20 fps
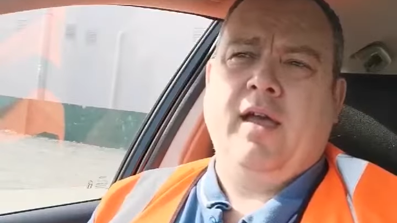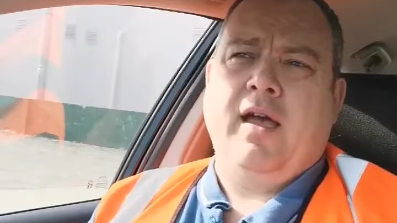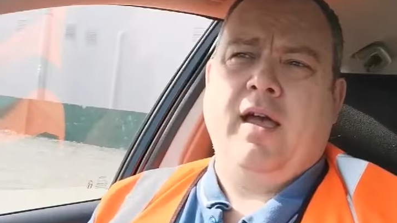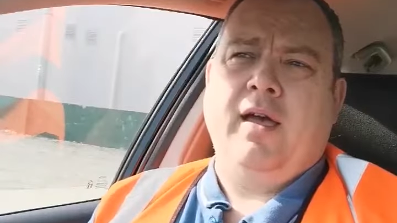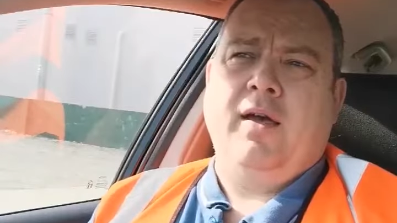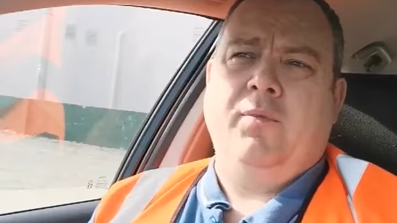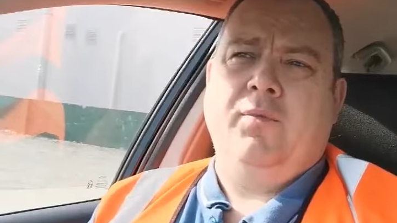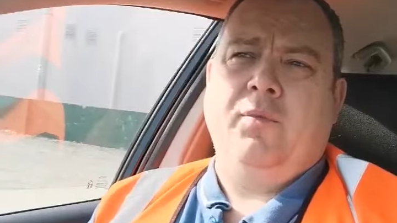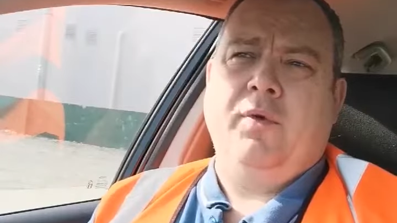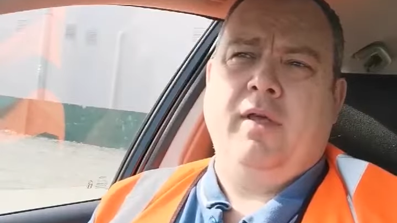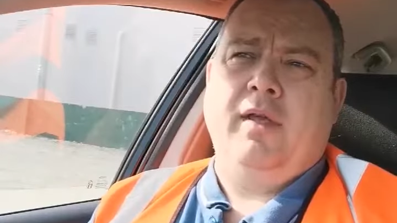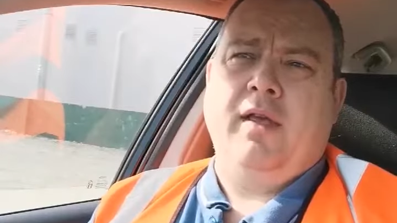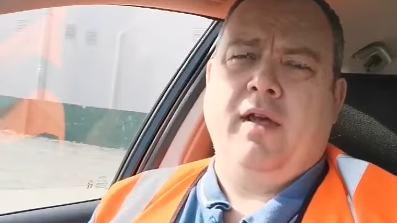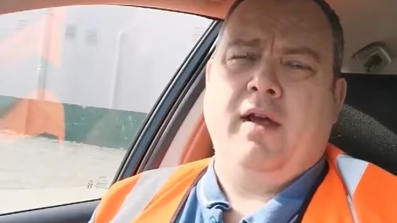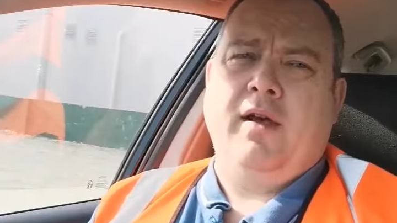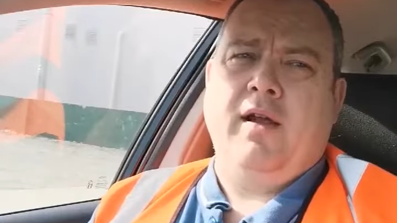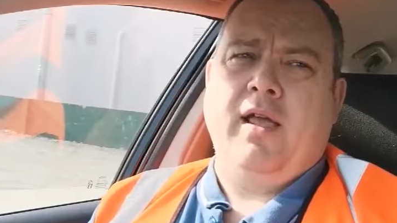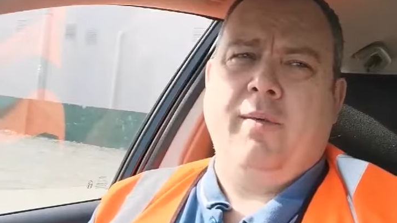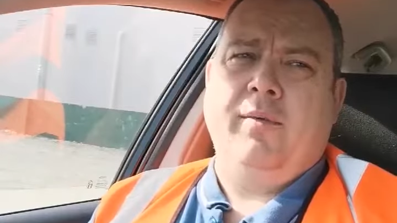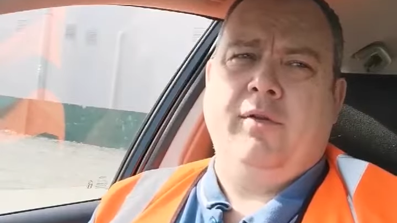Um, we
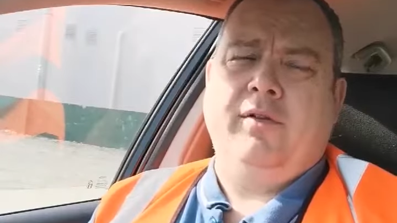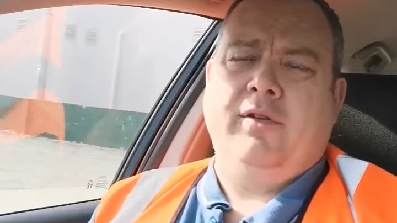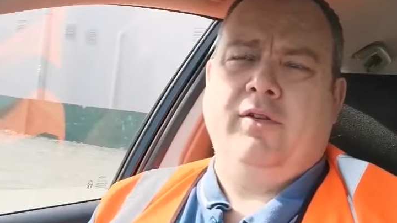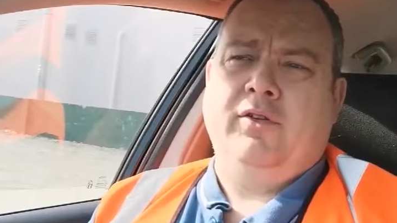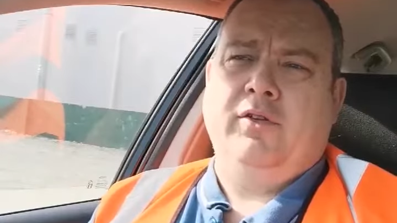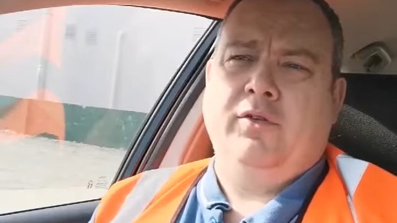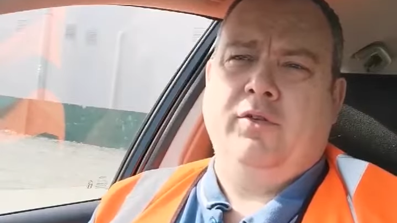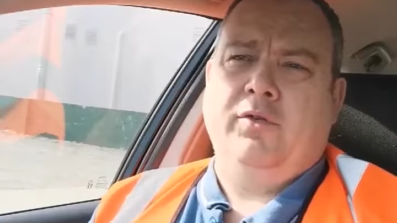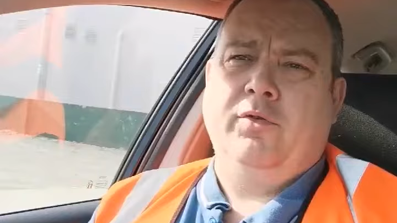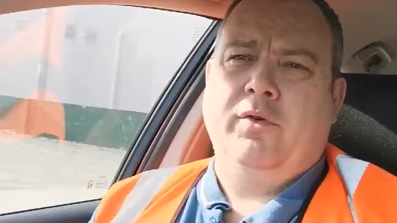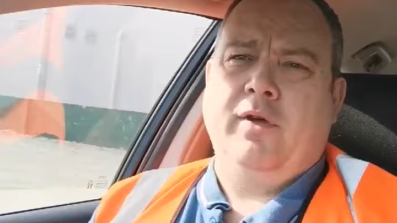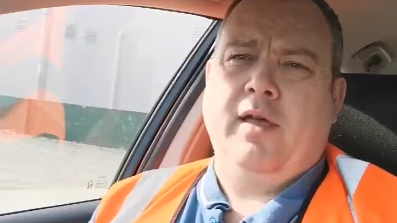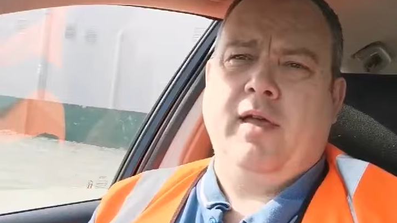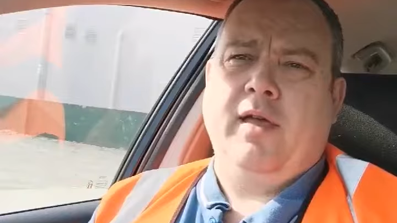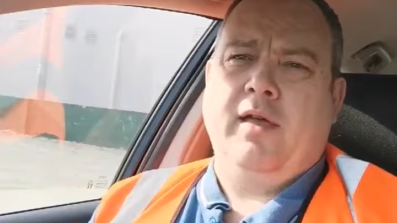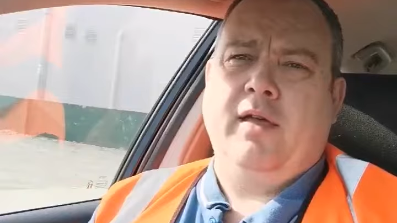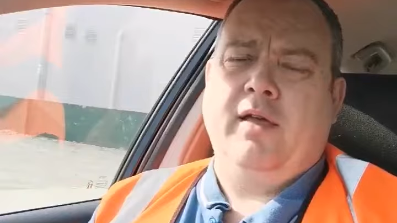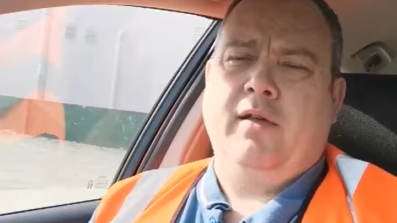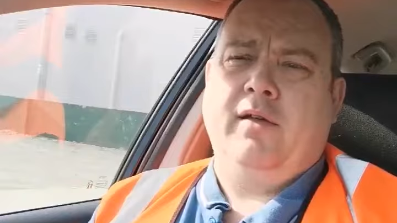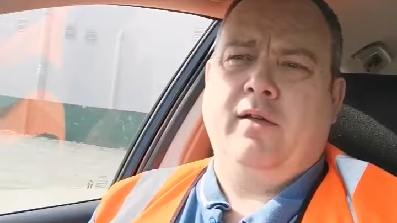are able to do
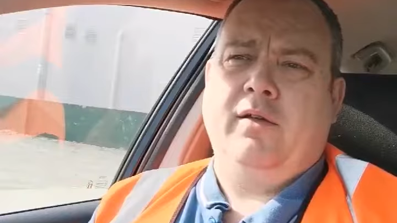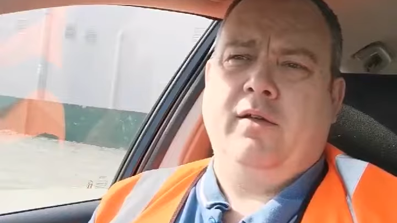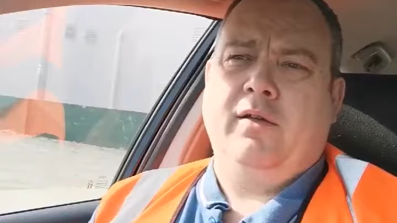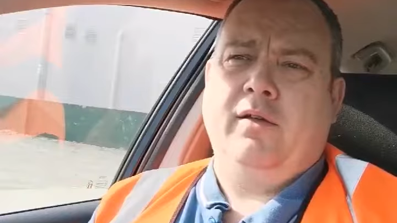uh,